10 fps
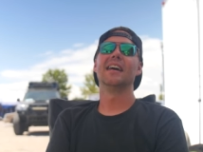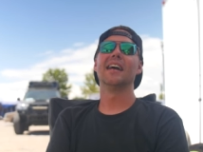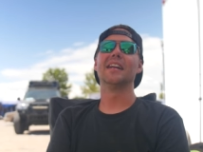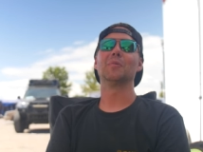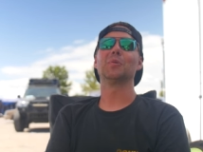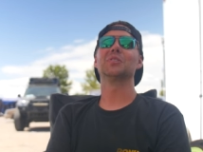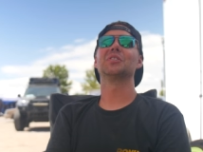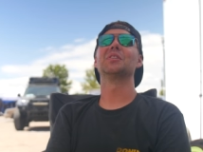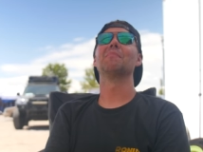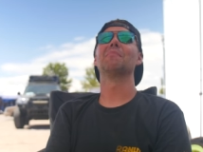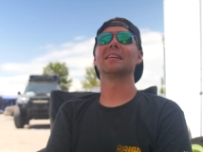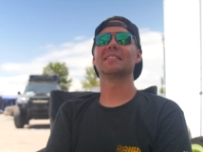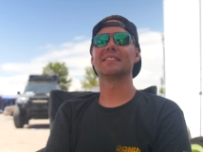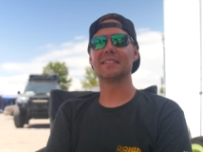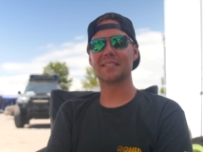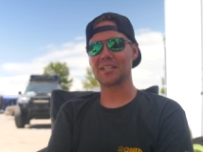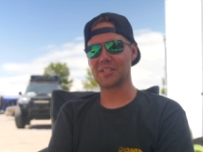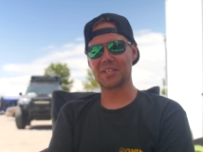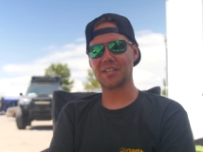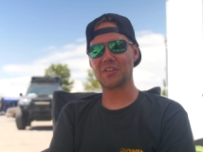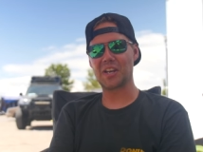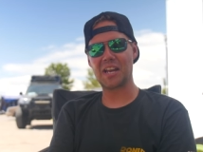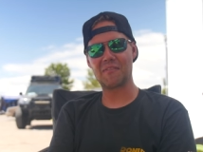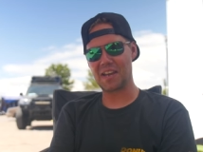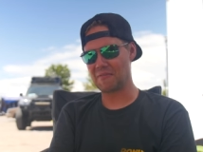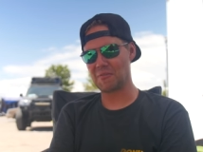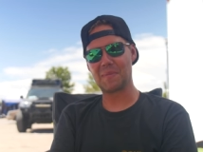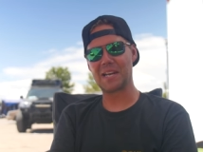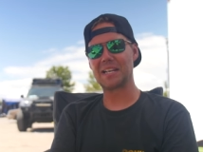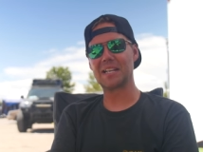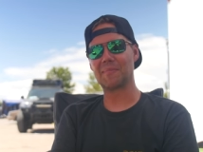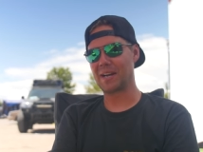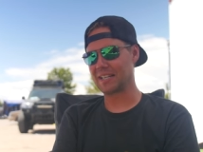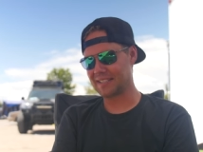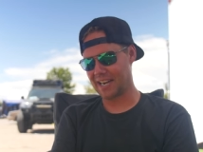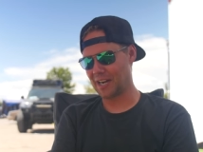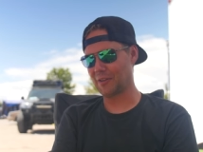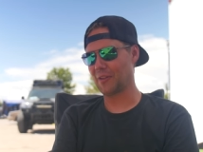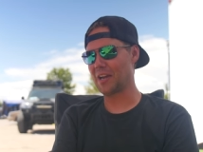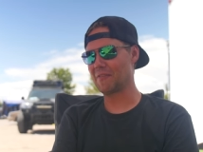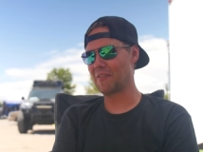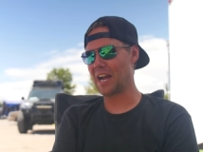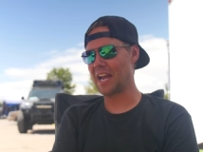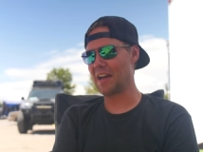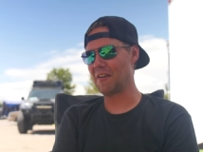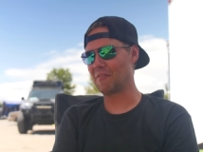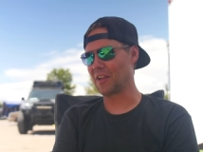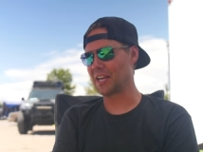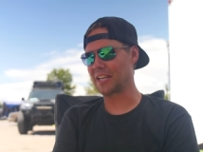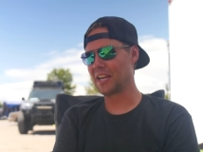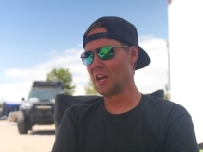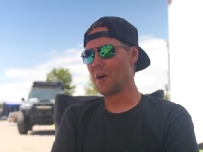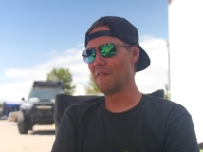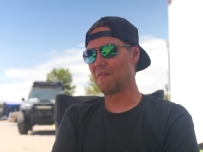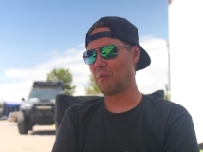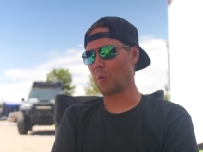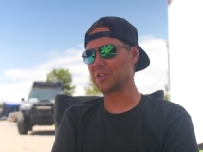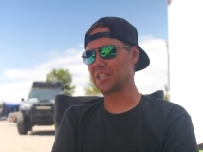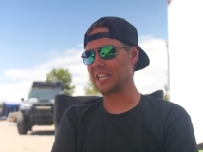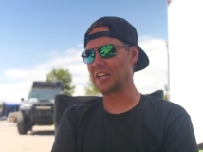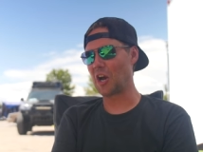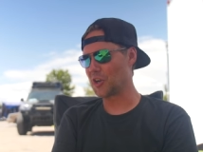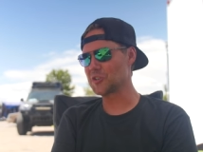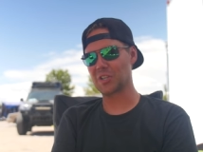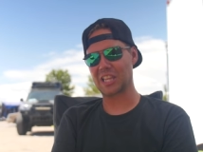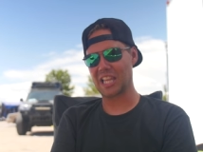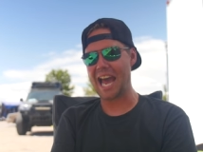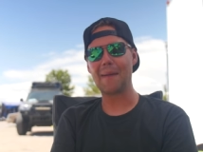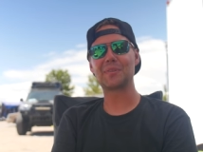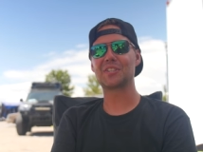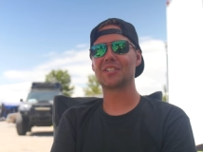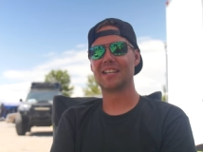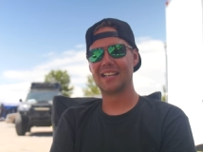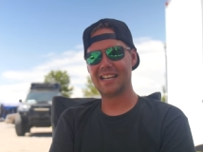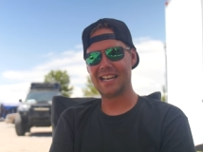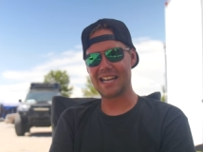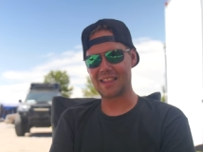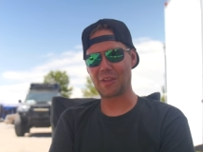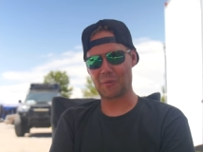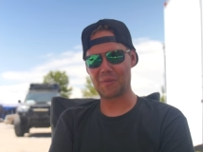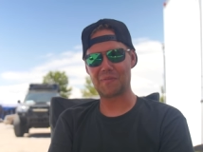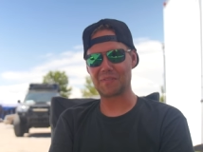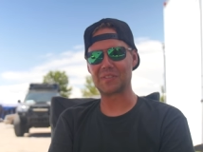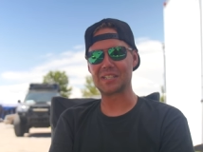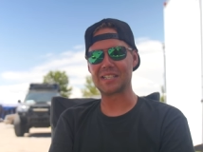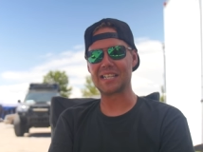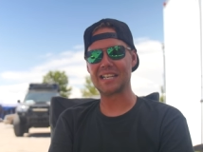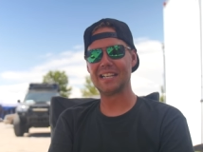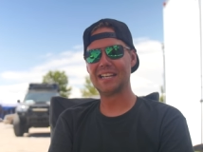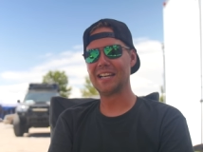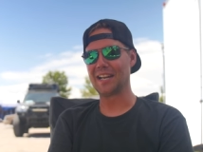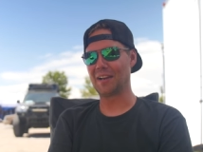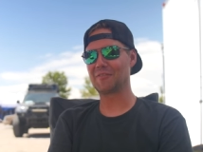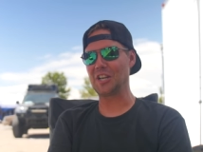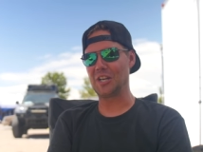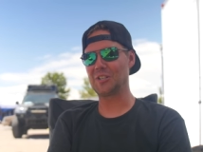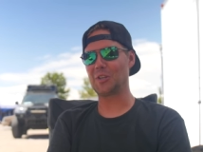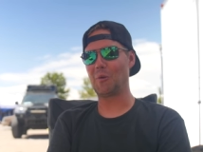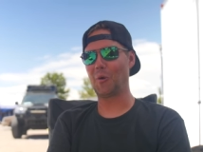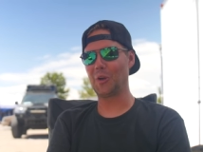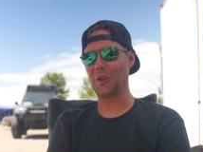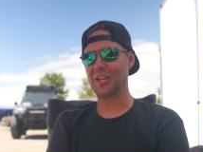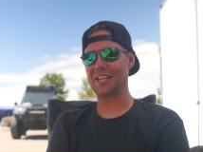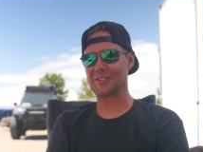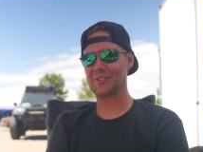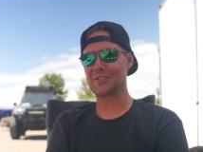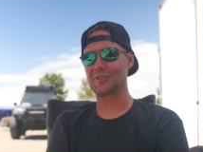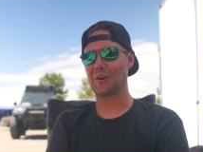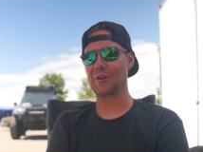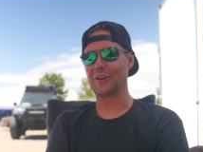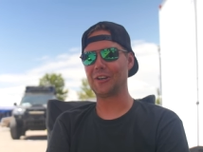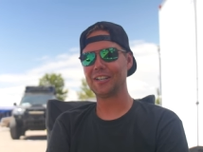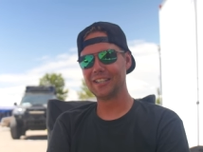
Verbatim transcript: And it was the best decision that I have ever made in my entire life. I have like 1,400 laps in the 350Z, and I've changed the oil and a starter.